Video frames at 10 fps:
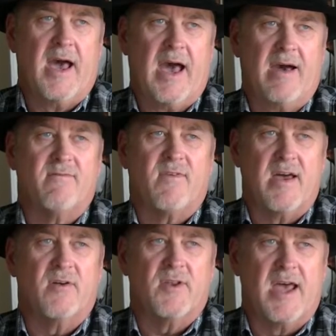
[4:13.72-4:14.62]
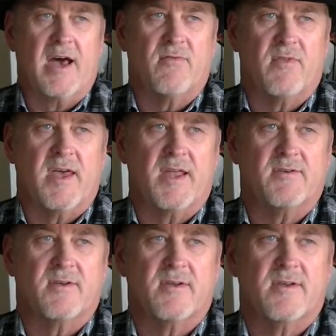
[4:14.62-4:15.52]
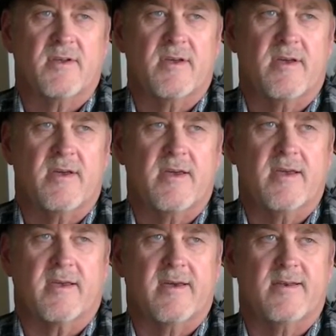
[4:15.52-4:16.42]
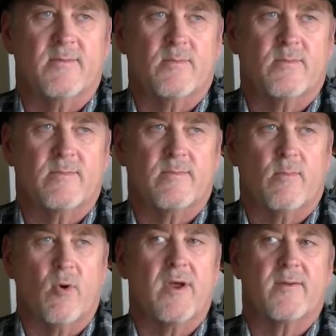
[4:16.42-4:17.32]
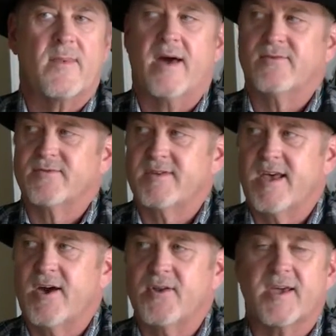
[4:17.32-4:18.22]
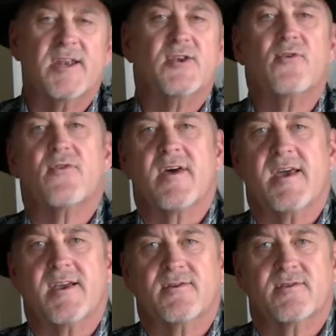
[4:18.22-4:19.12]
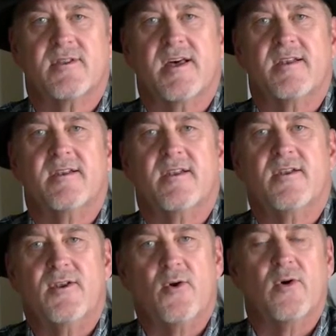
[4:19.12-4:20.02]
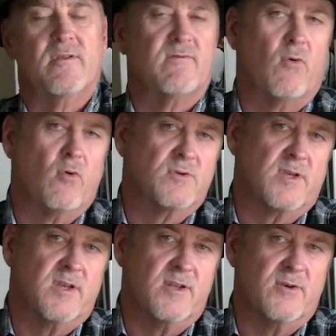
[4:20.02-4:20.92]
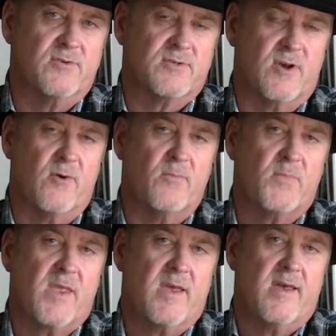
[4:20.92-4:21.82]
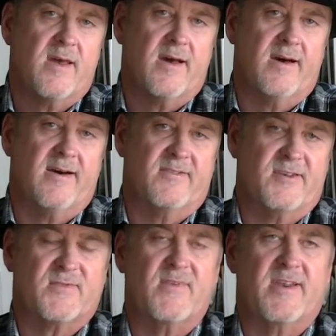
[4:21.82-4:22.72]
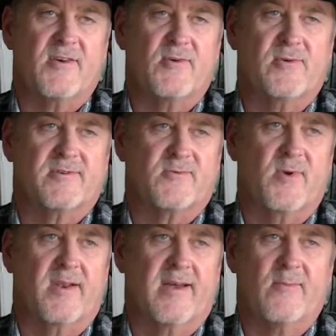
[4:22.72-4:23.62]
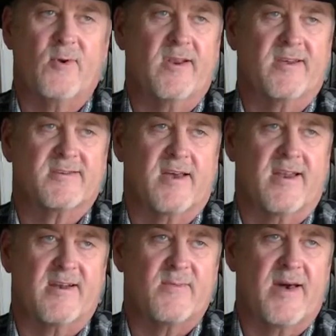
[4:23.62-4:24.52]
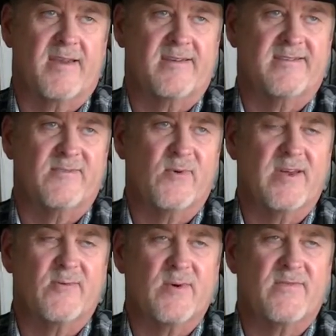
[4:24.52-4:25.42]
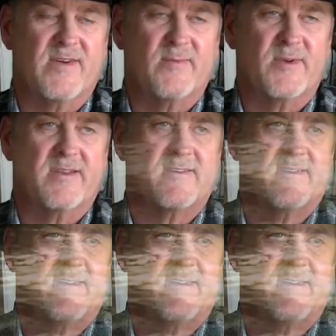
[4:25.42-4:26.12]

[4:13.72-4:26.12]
I found out that it can break mountains down. It can do things that no other force can do. So this video is I'm really excited about it, and we filmed it